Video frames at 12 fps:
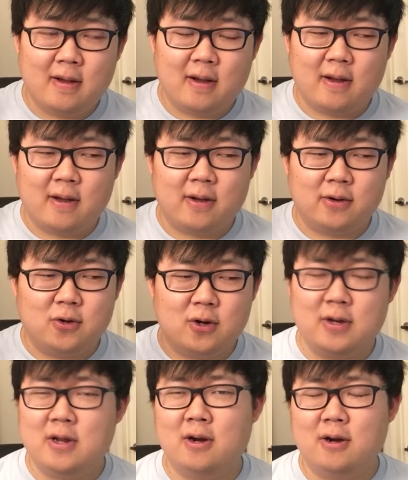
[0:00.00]
a
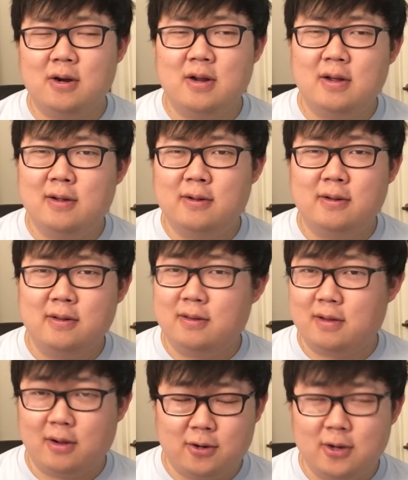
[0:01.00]
good year
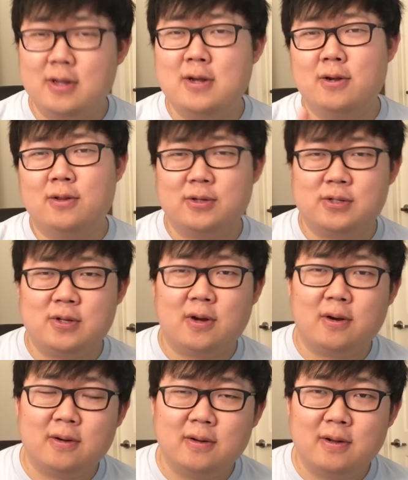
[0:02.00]
this
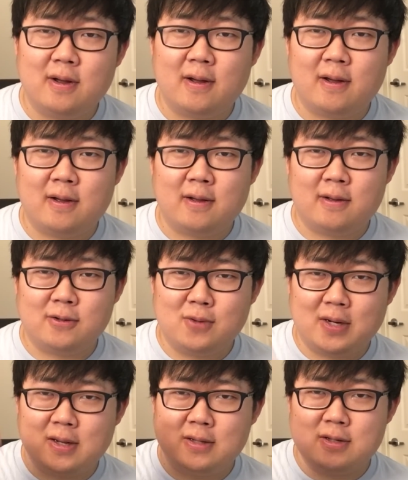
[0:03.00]
year.
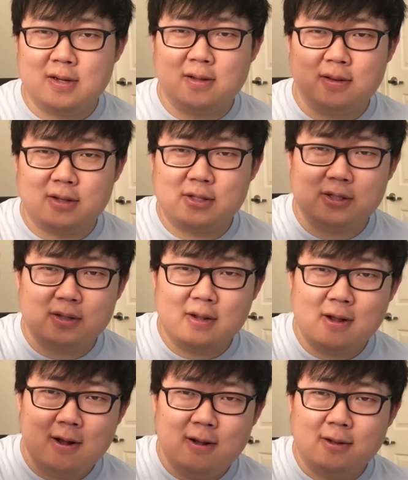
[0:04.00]
2019, let's
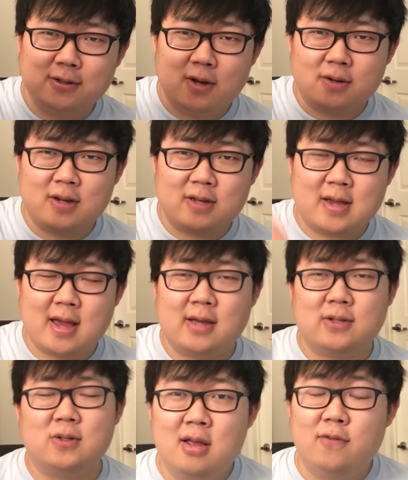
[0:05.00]
all kick
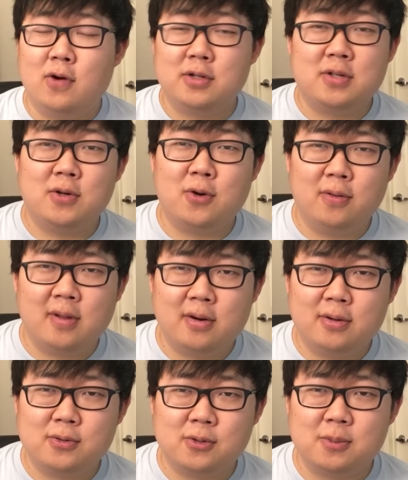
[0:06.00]
ass. If you want to send your own
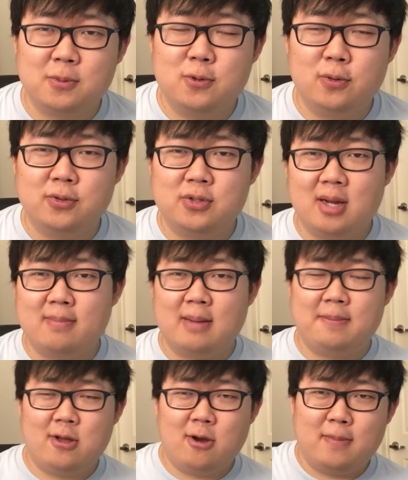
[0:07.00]
letters or some cool shit, my
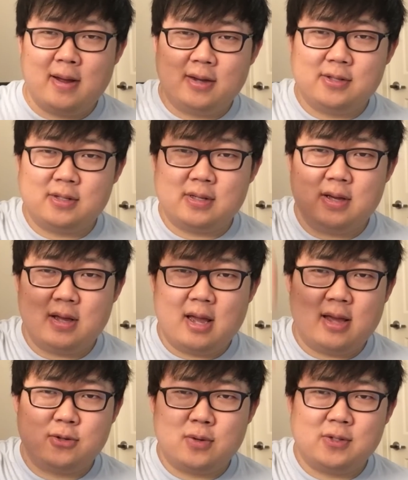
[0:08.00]
P.O. Box
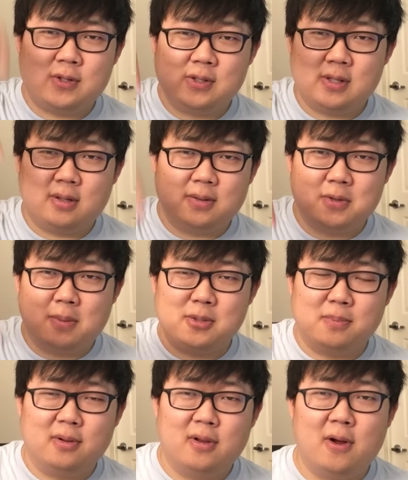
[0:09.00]
address is in the
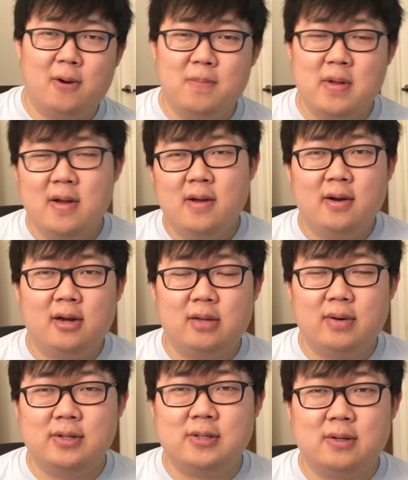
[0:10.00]
description below.
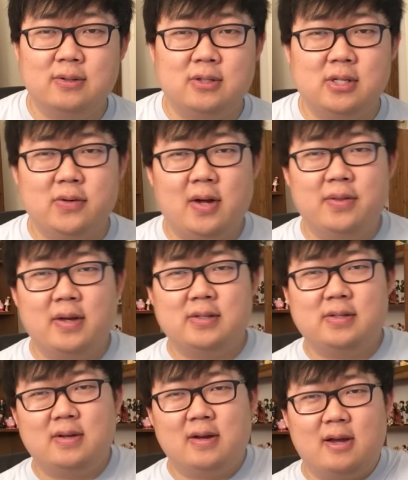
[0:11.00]
Otherwise, I'll see you all
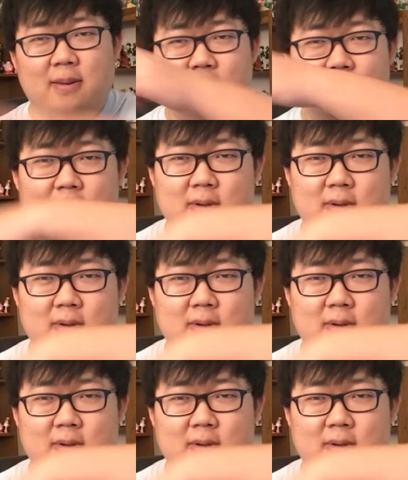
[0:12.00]
next time.